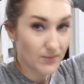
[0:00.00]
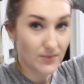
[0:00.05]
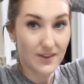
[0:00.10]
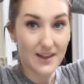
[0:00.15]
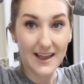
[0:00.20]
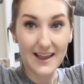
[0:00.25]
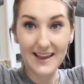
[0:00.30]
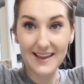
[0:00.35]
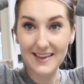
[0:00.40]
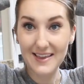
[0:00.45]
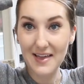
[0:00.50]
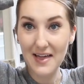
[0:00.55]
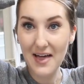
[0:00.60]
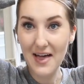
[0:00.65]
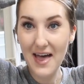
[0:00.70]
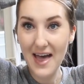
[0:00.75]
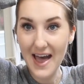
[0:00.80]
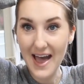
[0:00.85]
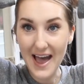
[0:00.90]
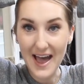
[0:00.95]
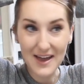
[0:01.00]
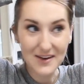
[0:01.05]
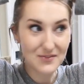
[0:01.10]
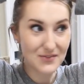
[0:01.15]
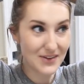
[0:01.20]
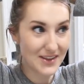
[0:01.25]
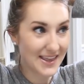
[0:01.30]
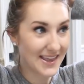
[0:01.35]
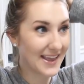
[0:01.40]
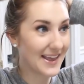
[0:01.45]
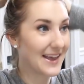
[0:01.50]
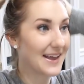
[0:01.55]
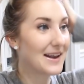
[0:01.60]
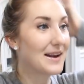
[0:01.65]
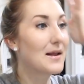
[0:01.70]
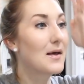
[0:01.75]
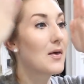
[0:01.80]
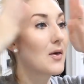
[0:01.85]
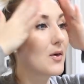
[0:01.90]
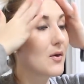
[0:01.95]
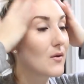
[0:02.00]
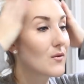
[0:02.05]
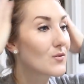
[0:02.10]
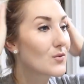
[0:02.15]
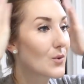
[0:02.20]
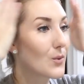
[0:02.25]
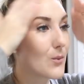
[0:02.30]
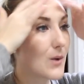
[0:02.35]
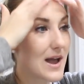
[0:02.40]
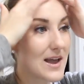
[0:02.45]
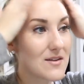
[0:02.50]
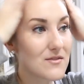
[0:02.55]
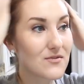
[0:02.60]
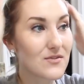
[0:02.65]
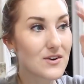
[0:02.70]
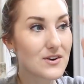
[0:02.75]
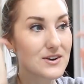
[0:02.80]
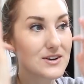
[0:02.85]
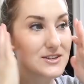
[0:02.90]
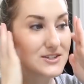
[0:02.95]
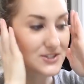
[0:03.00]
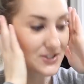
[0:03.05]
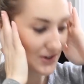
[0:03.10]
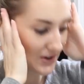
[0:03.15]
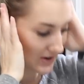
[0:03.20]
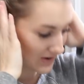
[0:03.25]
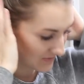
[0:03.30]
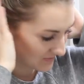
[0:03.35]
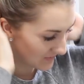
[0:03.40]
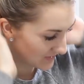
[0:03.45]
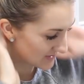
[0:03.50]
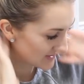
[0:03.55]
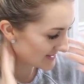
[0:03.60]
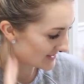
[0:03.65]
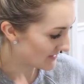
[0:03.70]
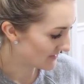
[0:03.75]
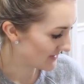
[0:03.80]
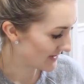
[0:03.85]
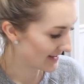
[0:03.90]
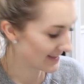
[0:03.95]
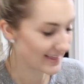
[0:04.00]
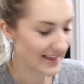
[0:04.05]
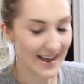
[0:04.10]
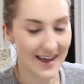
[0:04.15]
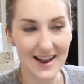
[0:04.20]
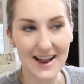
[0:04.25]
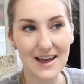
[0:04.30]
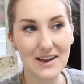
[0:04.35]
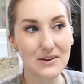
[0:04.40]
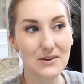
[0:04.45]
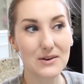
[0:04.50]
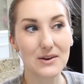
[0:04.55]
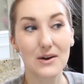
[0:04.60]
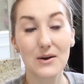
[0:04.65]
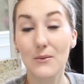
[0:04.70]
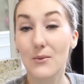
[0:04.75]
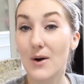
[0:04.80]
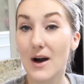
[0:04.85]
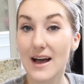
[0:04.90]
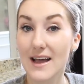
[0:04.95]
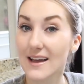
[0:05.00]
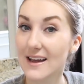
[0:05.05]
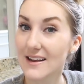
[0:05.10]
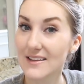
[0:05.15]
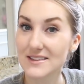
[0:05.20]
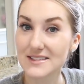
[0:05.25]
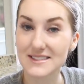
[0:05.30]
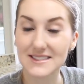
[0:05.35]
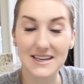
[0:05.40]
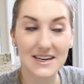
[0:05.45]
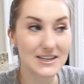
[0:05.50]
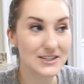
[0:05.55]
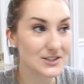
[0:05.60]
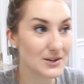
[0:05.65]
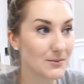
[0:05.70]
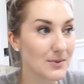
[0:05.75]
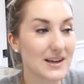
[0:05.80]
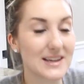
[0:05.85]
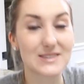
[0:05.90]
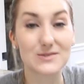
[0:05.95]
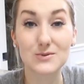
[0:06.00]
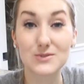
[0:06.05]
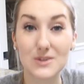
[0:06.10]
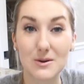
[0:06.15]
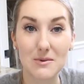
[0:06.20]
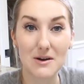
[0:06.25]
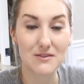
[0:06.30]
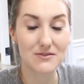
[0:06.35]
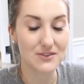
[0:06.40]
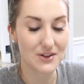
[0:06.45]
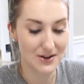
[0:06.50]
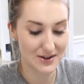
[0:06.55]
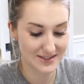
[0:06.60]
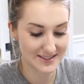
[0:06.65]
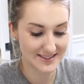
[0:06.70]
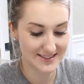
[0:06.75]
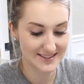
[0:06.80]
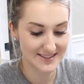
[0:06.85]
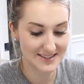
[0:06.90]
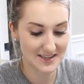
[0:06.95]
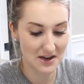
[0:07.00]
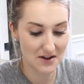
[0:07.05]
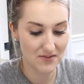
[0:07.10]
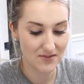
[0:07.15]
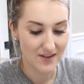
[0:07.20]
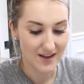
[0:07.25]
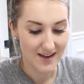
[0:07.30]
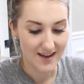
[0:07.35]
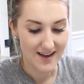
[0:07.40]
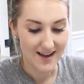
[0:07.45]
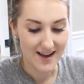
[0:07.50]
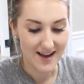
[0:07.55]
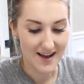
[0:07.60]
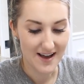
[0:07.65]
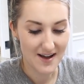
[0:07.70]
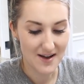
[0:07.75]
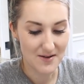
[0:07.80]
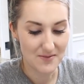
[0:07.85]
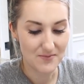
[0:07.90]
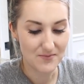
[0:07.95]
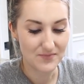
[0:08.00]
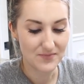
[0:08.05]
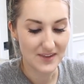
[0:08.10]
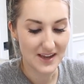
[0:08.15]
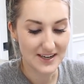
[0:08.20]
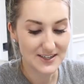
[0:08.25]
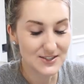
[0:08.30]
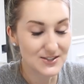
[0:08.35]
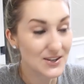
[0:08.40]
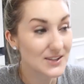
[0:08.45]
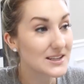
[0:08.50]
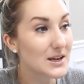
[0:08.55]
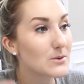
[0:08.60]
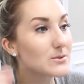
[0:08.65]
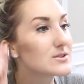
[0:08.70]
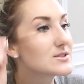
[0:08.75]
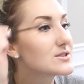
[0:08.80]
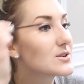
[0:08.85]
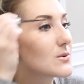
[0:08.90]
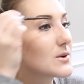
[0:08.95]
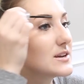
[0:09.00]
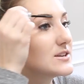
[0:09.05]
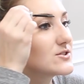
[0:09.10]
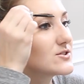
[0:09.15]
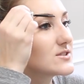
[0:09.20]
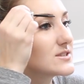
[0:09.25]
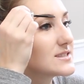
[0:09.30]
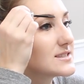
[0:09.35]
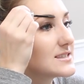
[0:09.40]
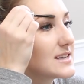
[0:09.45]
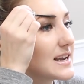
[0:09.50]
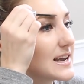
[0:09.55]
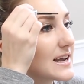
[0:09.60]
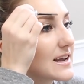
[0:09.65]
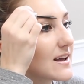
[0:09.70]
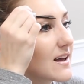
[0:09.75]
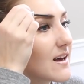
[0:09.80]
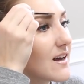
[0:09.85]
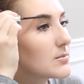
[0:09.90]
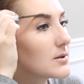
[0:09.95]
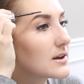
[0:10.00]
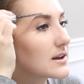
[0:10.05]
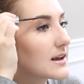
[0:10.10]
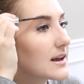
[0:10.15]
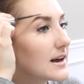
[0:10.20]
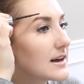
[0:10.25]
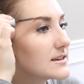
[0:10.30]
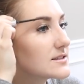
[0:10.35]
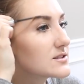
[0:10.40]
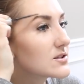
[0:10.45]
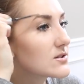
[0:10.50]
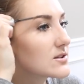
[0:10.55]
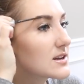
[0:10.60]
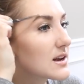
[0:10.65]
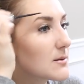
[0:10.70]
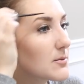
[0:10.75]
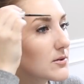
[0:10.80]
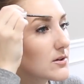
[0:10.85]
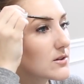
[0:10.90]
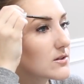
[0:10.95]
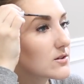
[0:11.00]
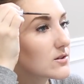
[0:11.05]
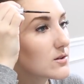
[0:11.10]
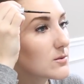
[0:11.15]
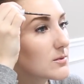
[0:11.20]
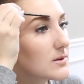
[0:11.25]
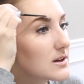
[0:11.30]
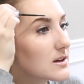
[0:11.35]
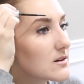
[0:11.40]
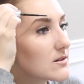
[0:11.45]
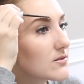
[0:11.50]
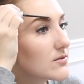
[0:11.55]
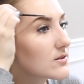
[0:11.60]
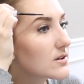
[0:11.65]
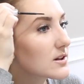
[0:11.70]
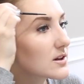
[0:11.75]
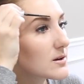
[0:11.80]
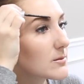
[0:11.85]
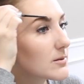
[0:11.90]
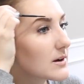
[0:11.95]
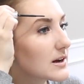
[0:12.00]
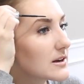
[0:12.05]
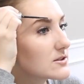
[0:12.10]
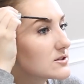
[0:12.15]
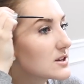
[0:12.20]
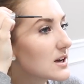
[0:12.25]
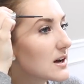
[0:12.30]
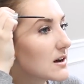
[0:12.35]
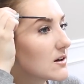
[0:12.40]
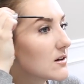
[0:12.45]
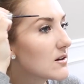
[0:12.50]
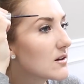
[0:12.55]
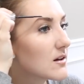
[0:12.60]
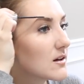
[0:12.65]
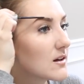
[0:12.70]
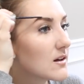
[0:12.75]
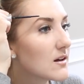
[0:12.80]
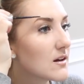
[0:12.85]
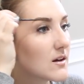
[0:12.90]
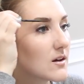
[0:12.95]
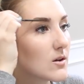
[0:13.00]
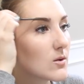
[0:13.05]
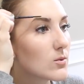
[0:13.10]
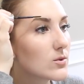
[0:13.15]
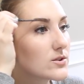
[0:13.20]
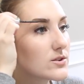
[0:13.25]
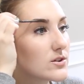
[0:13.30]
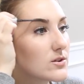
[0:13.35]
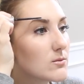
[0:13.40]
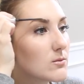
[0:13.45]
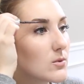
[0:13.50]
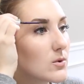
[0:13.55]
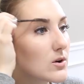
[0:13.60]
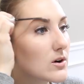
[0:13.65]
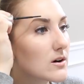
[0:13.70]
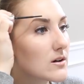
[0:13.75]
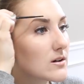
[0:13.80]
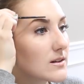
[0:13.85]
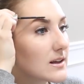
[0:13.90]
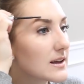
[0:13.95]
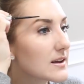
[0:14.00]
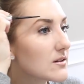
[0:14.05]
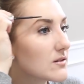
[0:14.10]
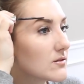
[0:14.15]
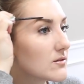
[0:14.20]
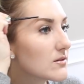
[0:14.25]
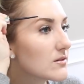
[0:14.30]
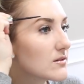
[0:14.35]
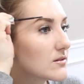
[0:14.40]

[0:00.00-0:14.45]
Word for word: like advocate for white furniture and for stuff like that. I don't know why I got on this tangent, but I guess we're talking about vlogs and stuff. I just thought that was so interesting. But yeah, so then I put a little bit of clear brow gel. We'll do more like